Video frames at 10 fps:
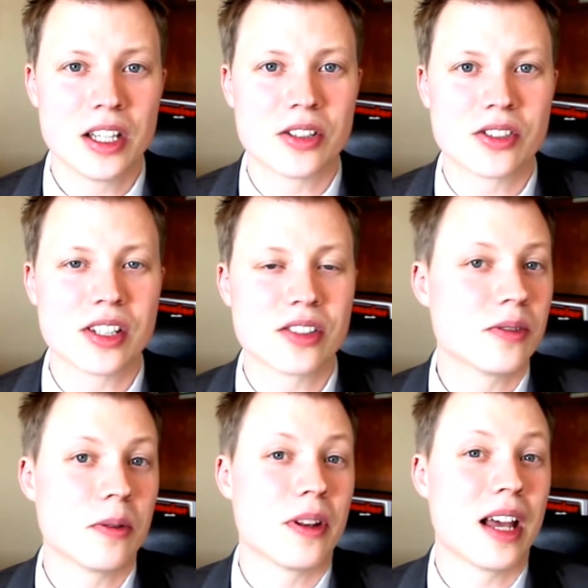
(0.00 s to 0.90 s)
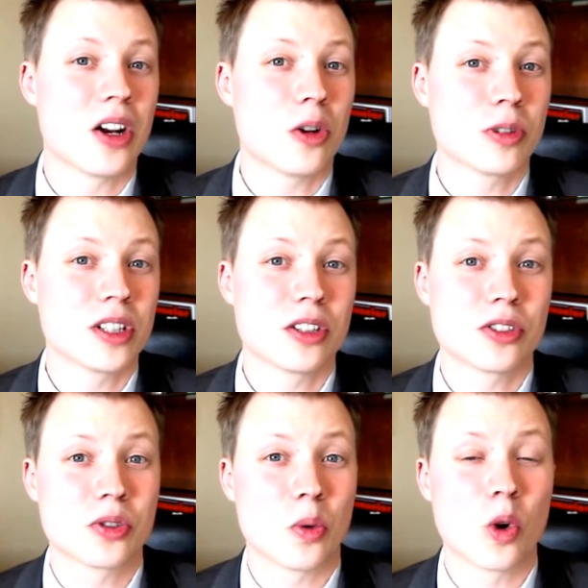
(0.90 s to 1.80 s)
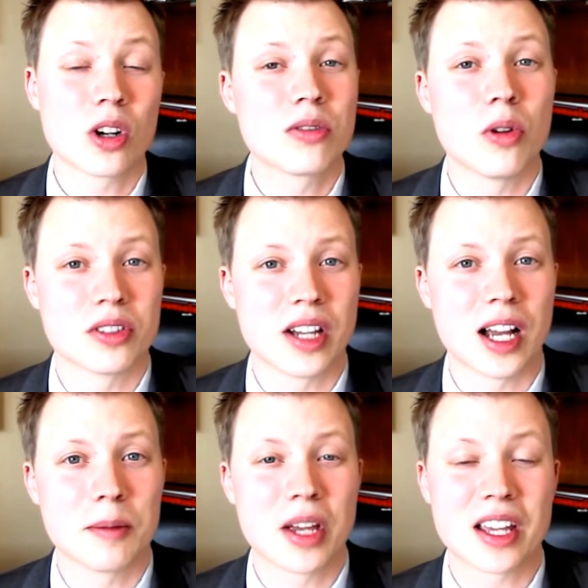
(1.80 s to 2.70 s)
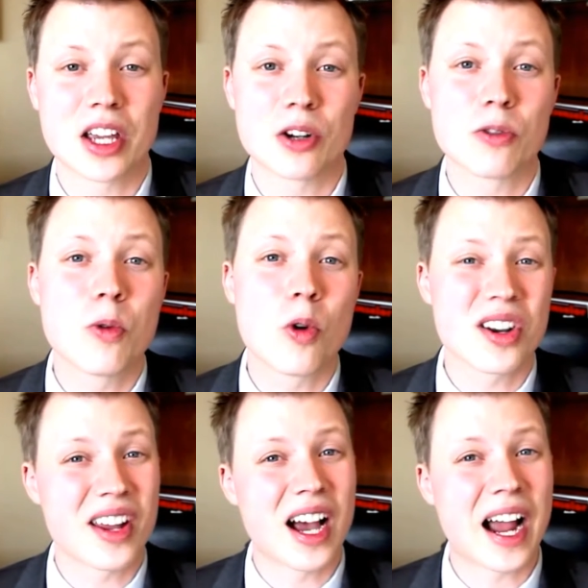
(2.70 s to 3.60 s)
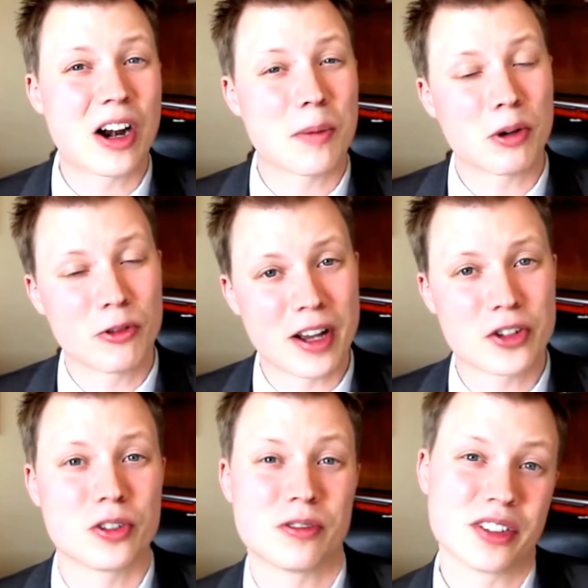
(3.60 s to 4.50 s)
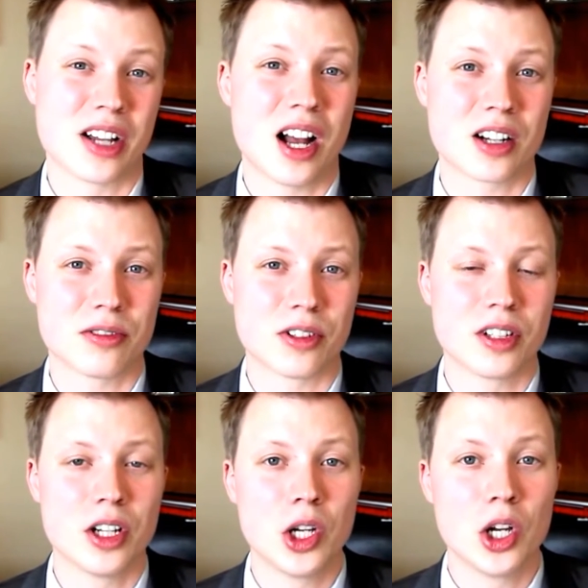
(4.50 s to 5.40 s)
You see, not all realtors work full-time and can afford to hire a professional photographer,